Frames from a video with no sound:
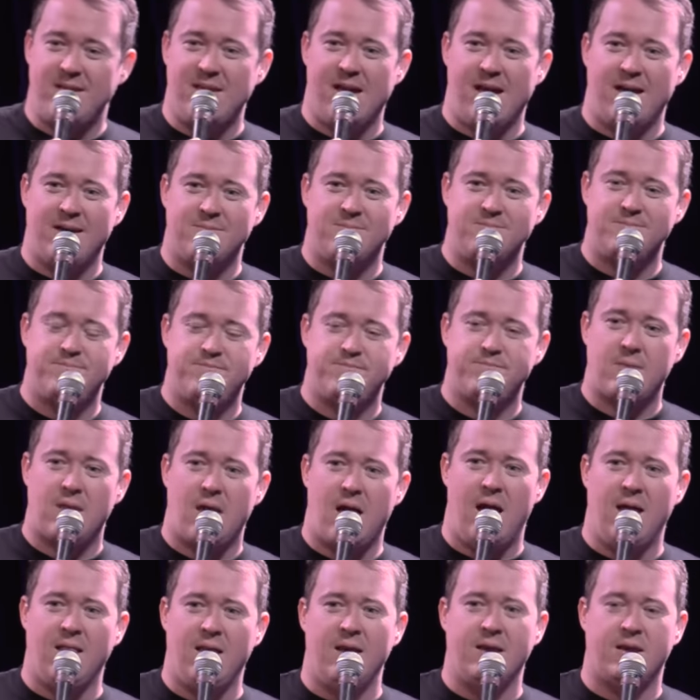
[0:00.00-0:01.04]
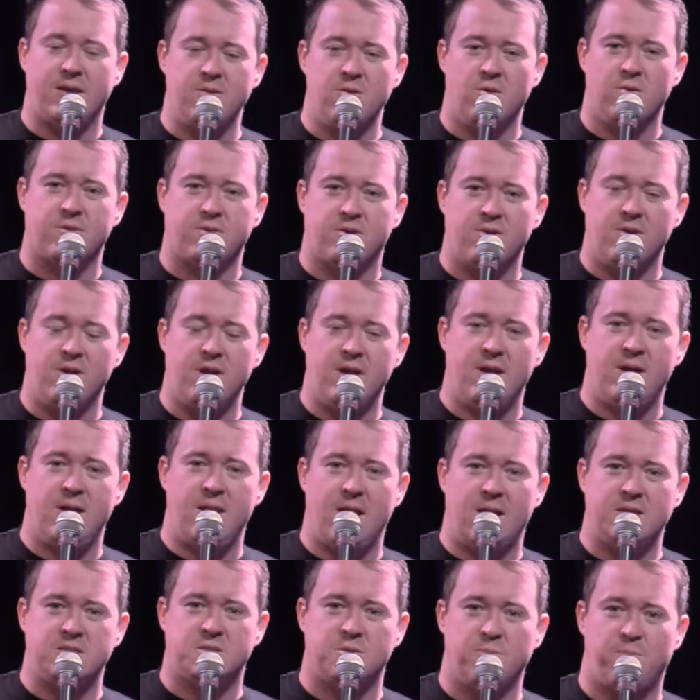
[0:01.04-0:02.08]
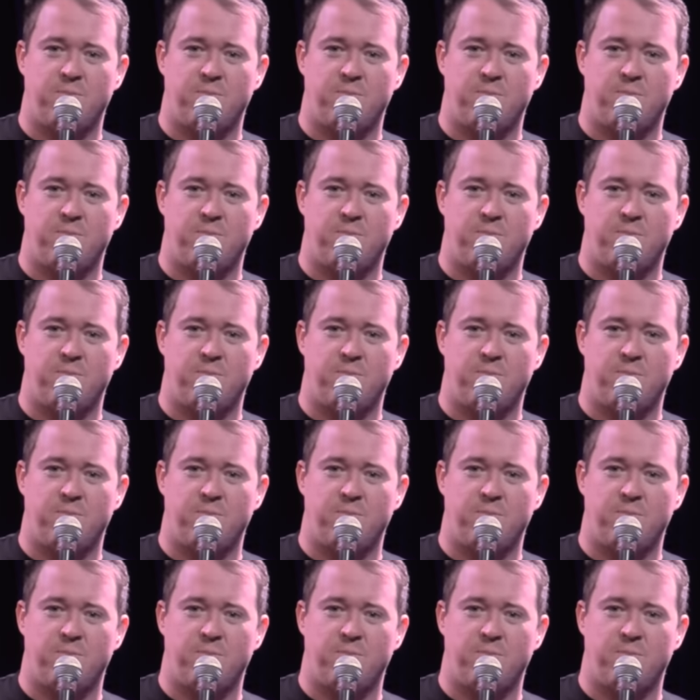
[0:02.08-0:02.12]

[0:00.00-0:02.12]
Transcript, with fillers: Yeah. I like North Korea, and I